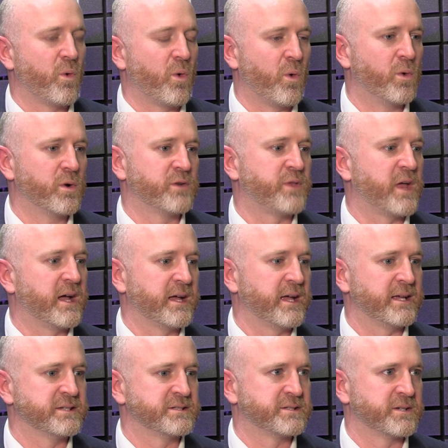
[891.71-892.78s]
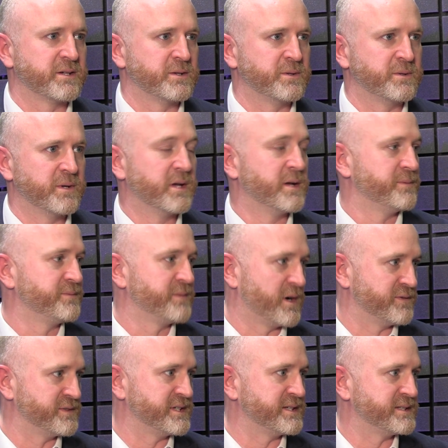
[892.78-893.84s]
all of that is to
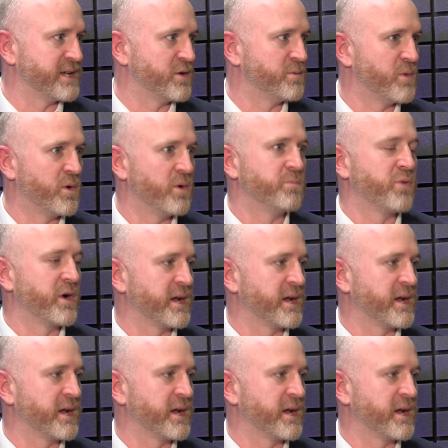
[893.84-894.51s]
obviously sell more,